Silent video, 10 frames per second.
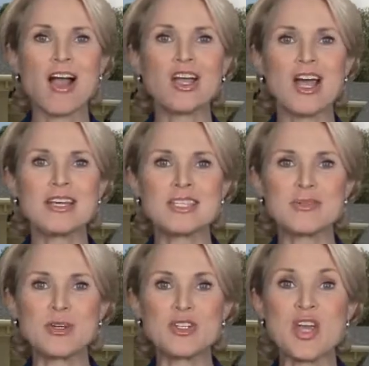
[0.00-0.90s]
Our
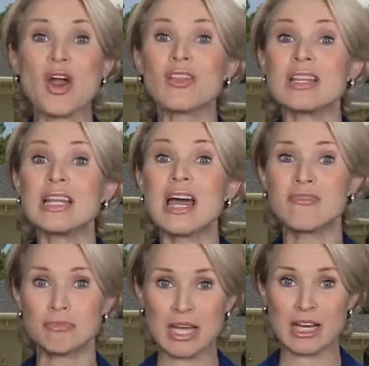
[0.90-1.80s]
customers are the
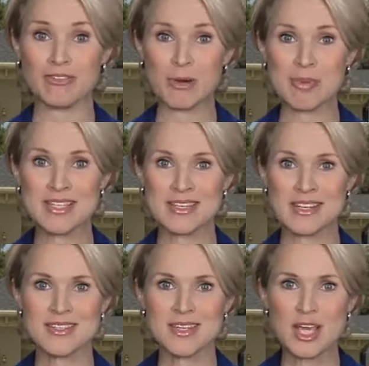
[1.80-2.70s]
lifeblood of our
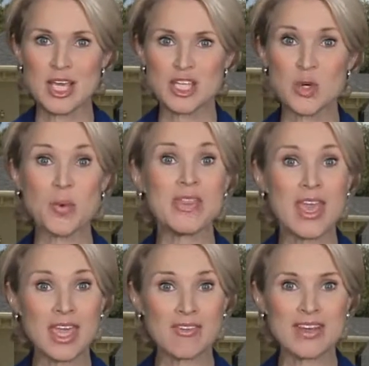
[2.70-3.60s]
business, so when
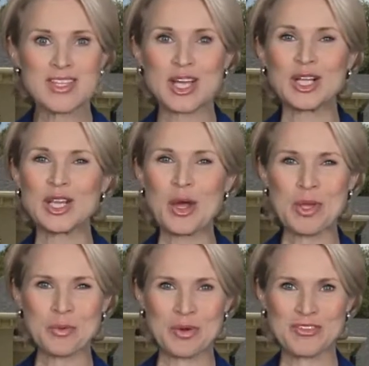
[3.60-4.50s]
they give us a
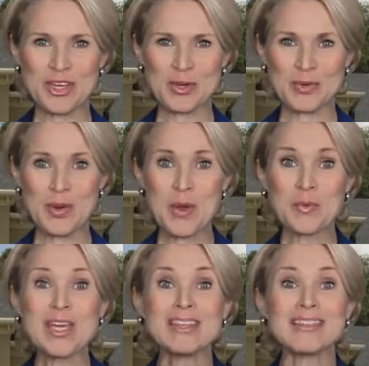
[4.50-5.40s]
glowing review,
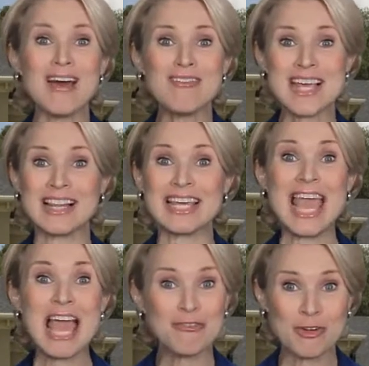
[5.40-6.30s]
we love telling
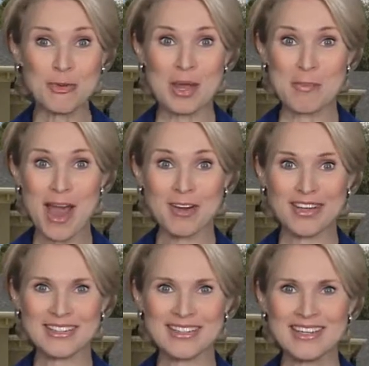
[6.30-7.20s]
everyone about it.